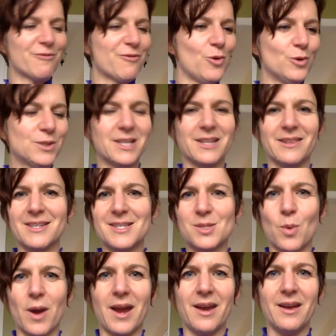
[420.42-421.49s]
unfolded in this
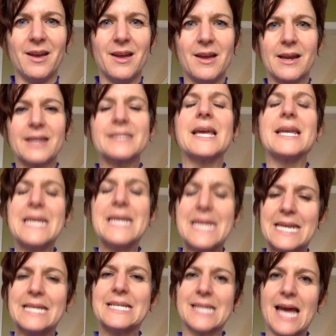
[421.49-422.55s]
way because I
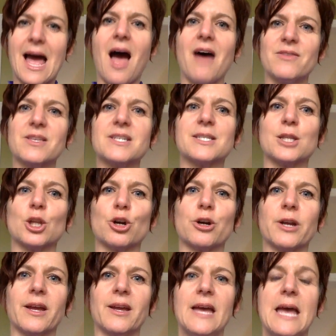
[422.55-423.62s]
needed to have this
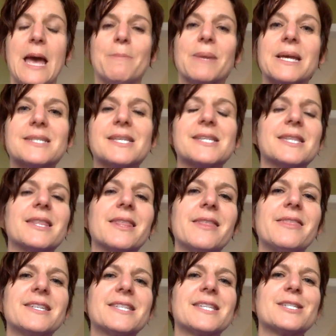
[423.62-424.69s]
learning. Because this
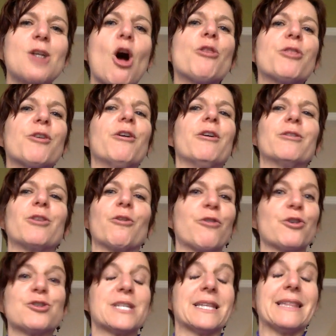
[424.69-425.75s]
this is not the, the
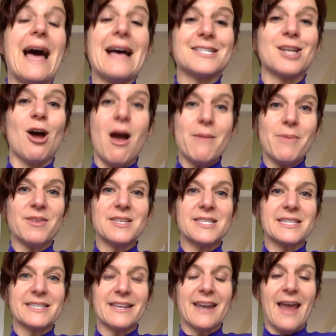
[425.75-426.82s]
first and last time that this
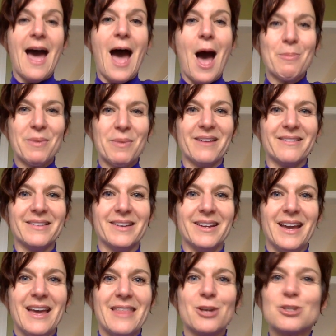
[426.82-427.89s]
is going to happen.
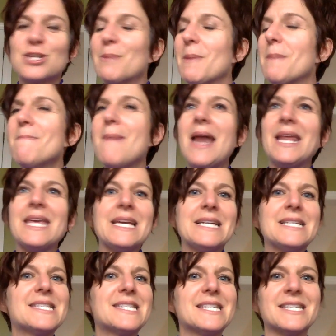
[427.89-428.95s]
There's going to be many
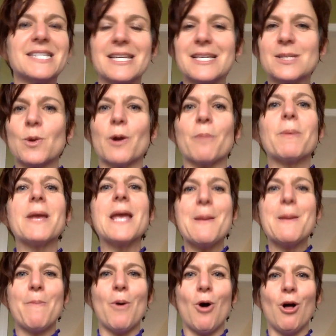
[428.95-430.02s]
instances where
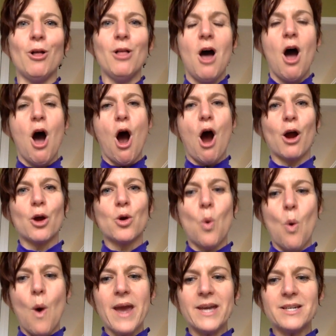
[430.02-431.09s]
people are
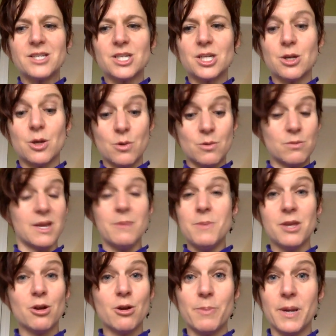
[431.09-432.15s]
going to give
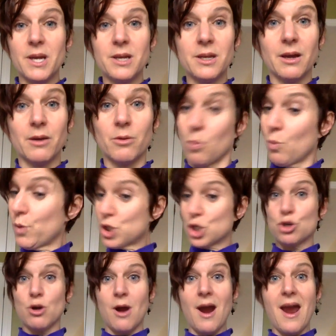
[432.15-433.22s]
me their opinion, which
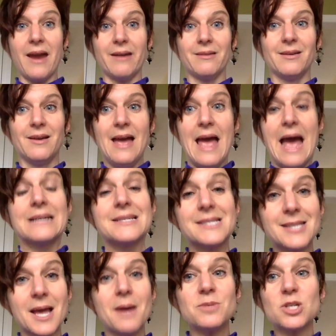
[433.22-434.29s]
is great. And
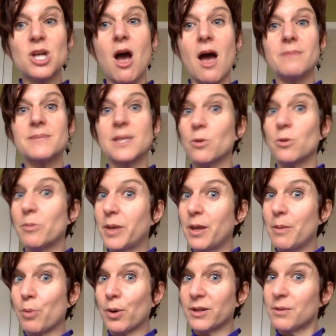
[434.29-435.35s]
sometimes it will be a
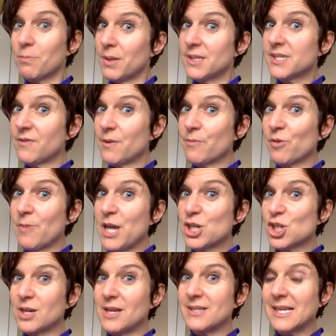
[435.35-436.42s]
brilliant piece of
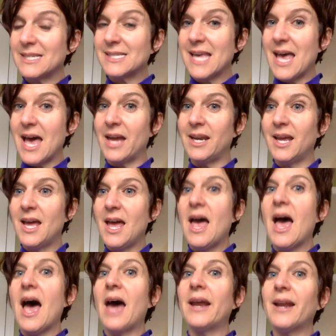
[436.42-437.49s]
information, as I said,
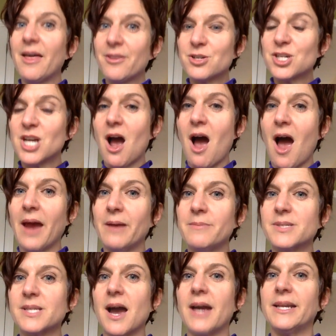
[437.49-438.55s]
and other
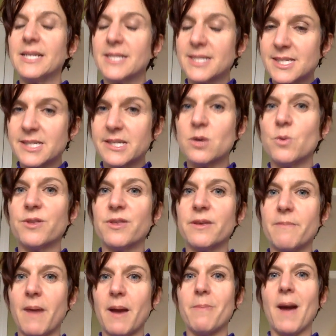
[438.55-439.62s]
times I need to stick
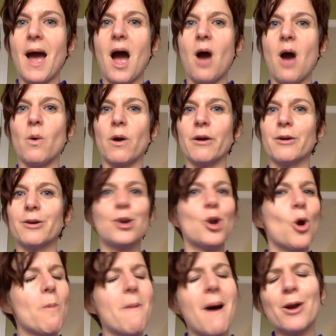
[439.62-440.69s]
within my power,
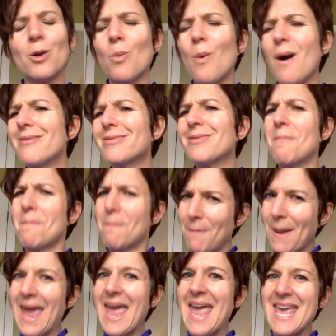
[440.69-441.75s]
no matter what the
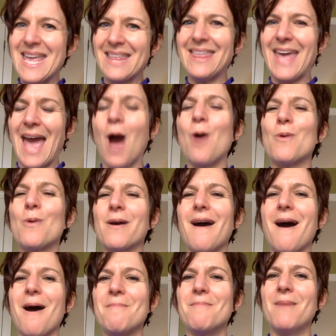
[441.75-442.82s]
pain, the
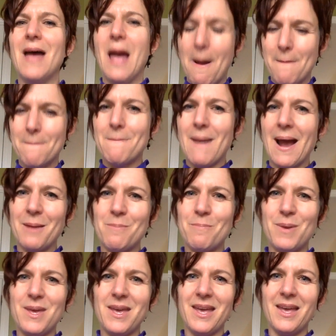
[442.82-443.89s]
outcome might
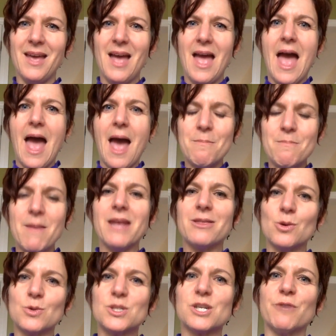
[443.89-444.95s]
be, and make
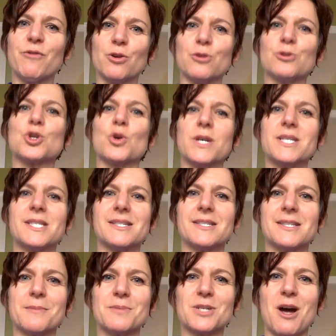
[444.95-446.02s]
those difficult choices
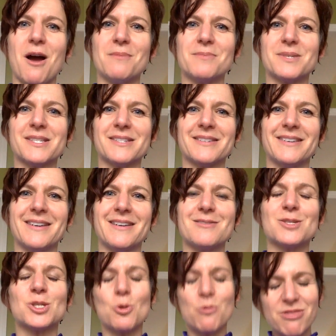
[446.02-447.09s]
sometimes.
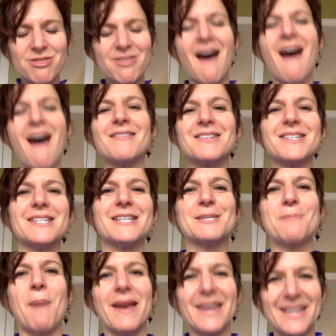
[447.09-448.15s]
So that is
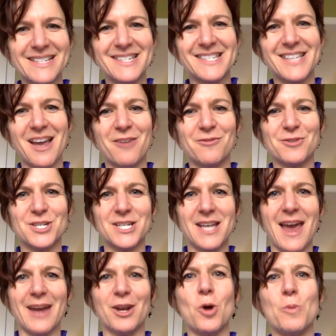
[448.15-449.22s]
my insight for
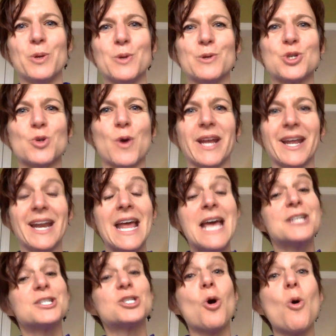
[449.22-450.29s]
today, and I hope you enjoyed it.
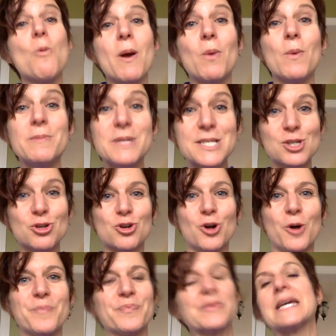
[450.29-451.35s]
So, my Women's
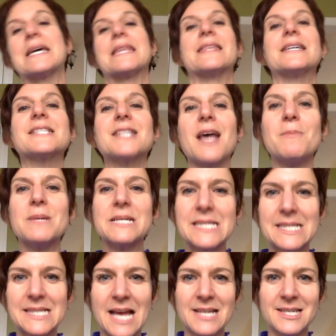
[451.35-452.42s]
Circle, this coming
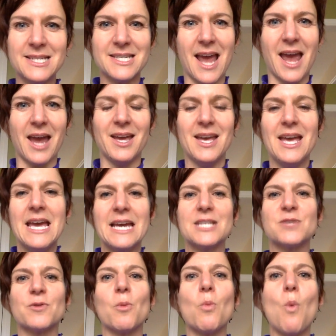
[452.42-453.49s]
Sunday.
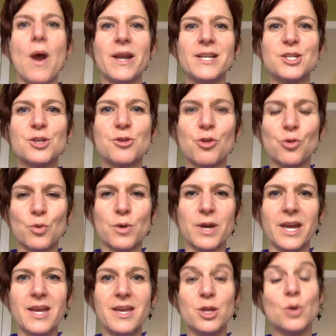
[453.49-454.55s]
It's from 1 until
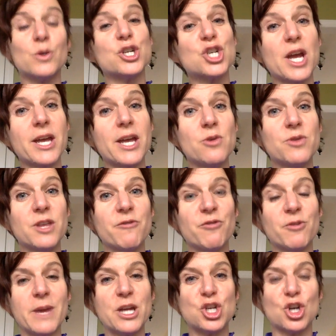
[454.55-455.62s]
3. You can check out the
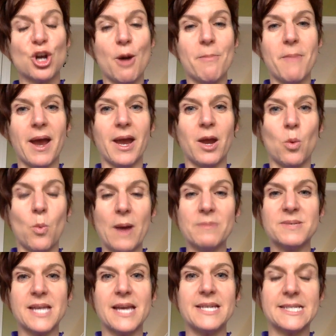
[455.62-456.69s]
information on my
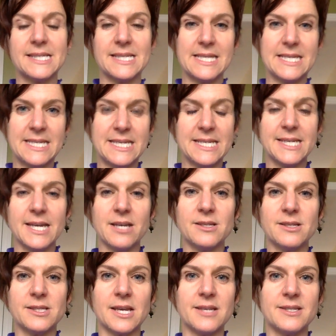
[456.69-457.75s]
website to see the
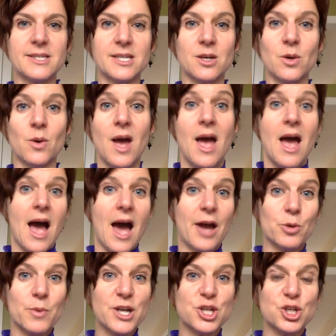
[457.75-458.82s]
details as to how to
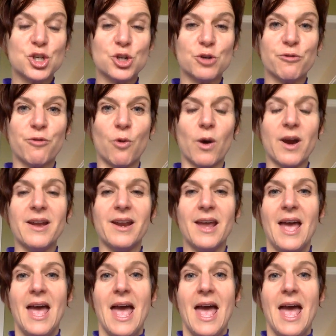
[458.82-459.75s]
register for it.